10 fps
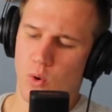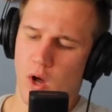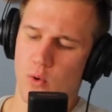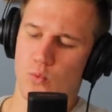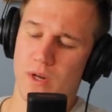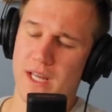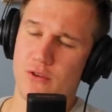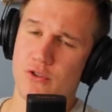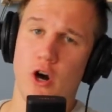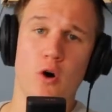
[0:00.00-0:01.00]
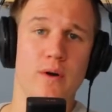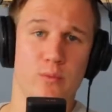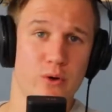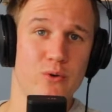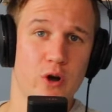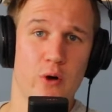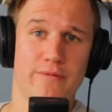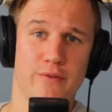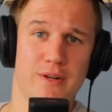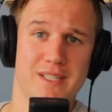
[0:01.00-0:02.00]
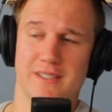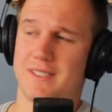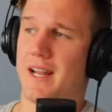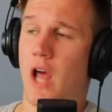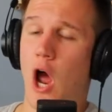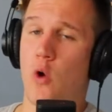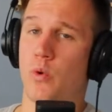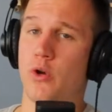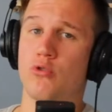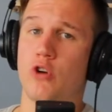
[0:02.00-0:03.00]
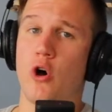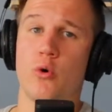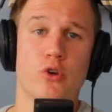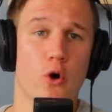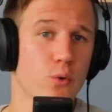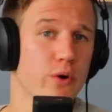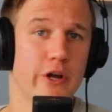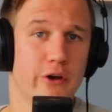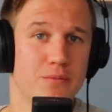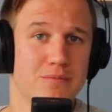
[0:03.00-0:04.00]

A real gold food. As I said, a real gold Oreo.